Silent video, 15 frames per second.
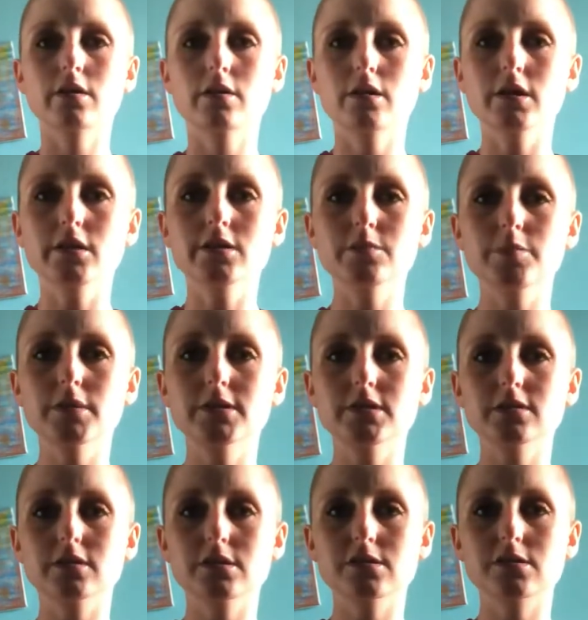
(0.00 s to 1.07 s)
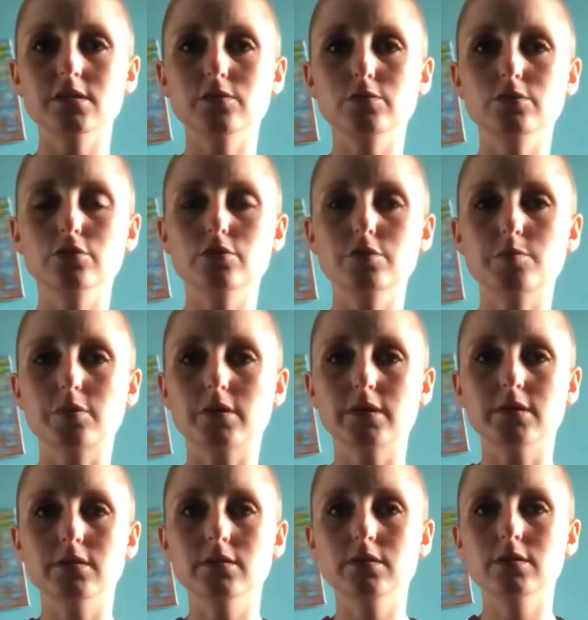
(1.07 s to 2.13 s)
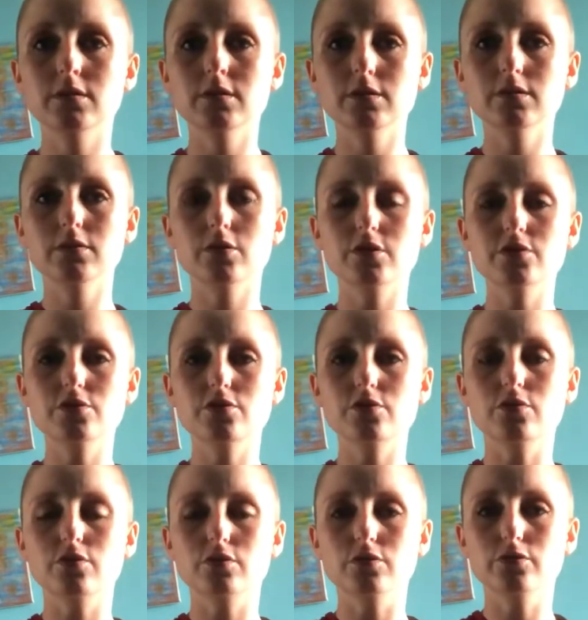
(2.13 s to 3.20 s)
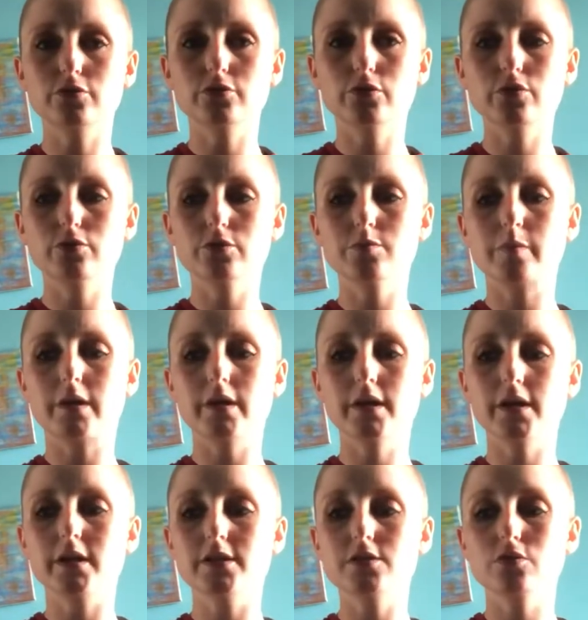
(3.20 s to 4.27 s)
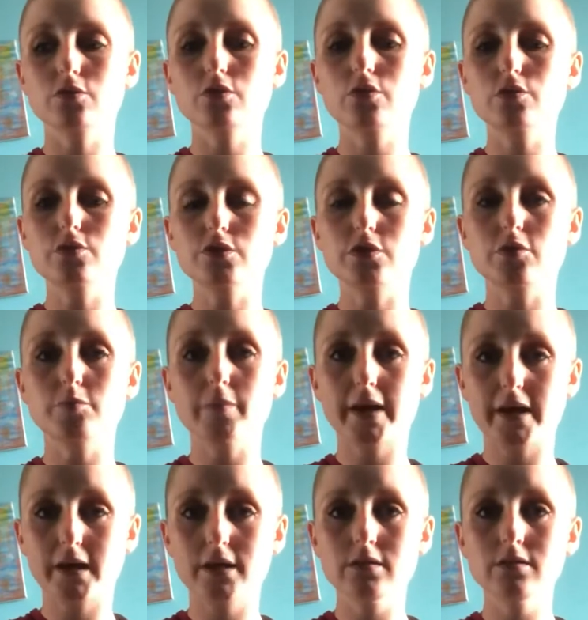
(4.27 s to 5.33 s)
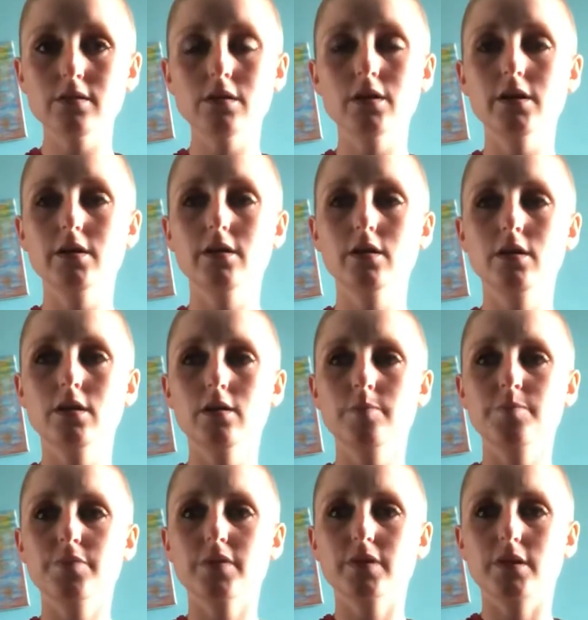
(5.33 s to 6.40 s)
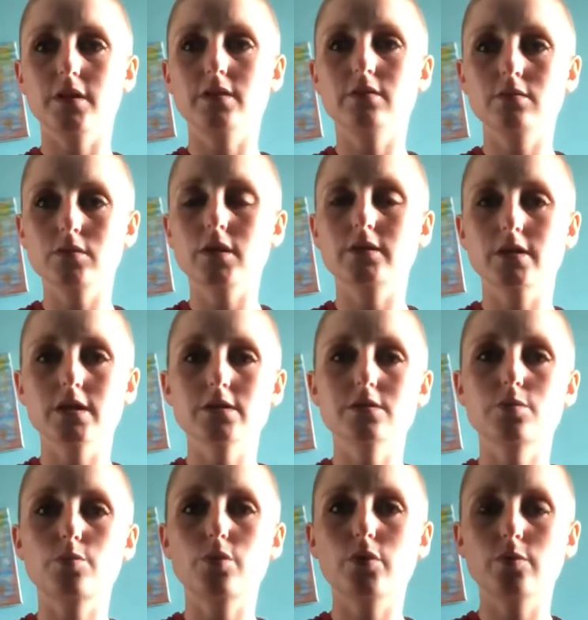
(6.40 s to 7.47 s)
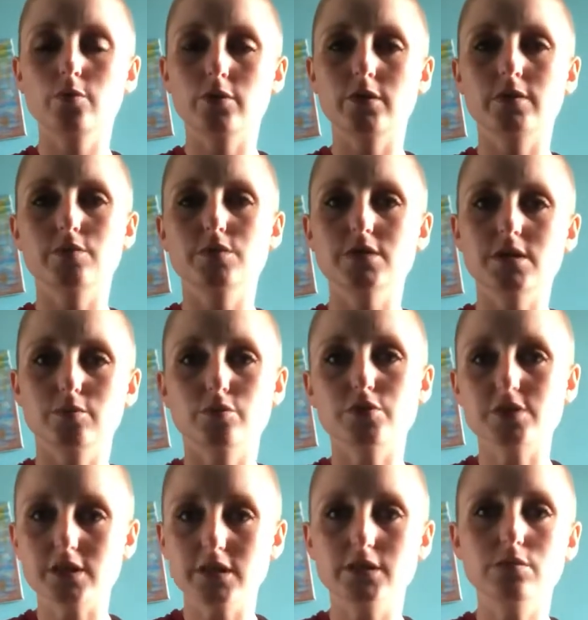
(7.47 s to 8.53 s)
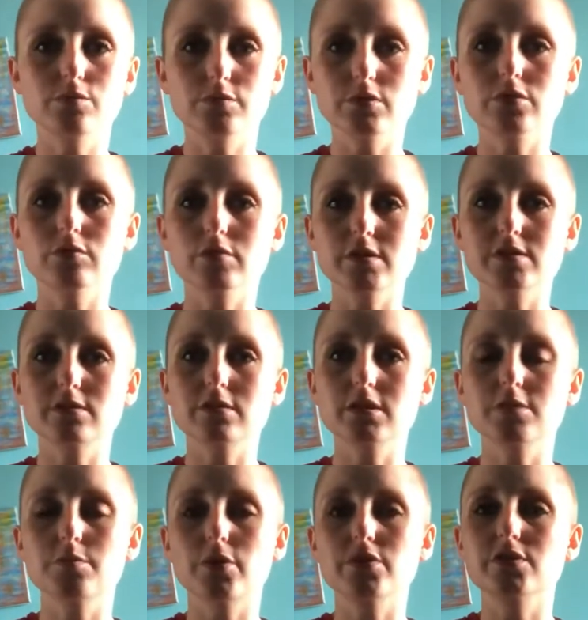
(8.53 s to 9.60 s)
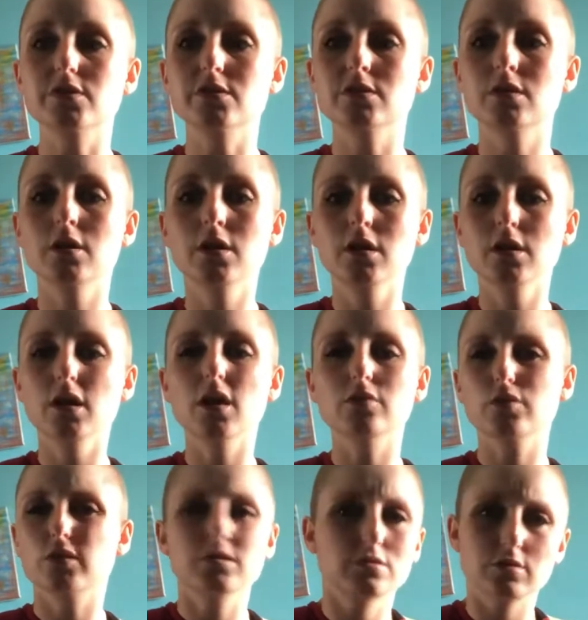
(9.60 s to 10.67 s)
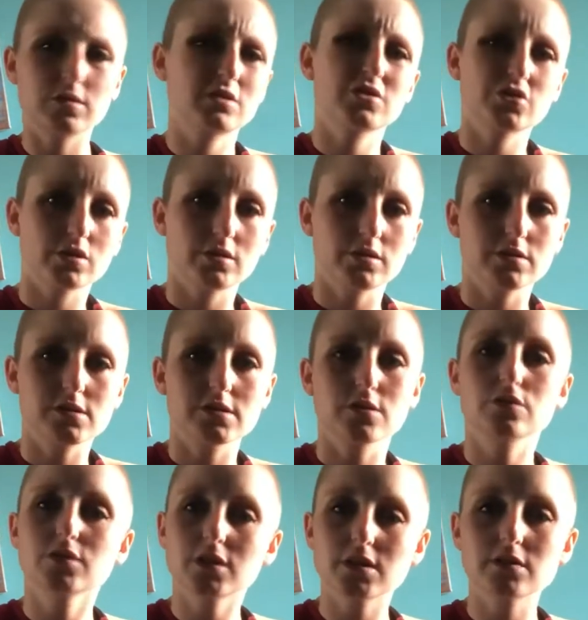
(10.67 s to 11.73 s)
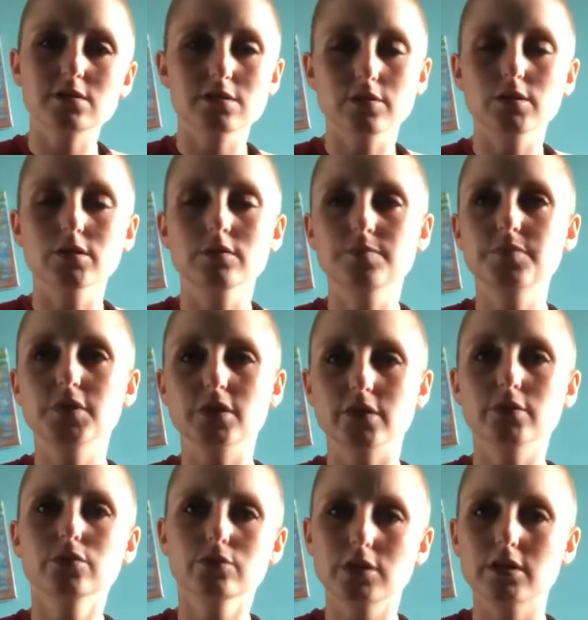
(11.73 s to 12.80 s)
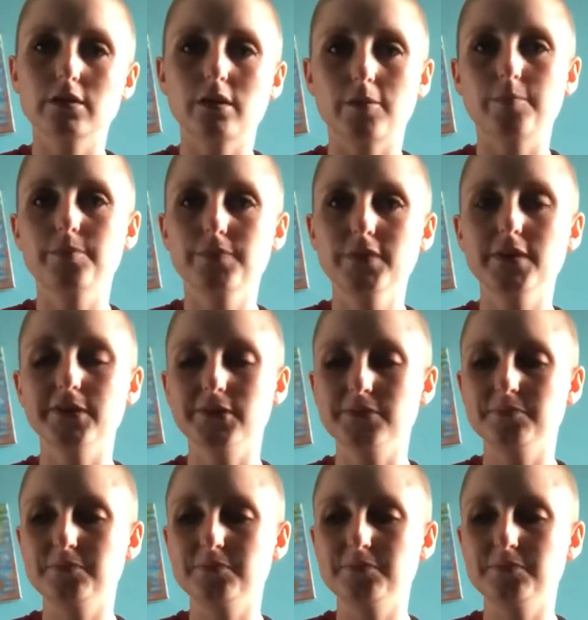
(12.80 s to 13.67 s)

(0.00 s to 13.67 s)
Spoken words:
independently sitting with your spine nice and tall and your shoulders back and it's not causing you pain, then that's the point when I would say proceed with the rest of these poses. Otherwise, you're just going to hurt yourself. Take it slower. You know, you'll get there, you know.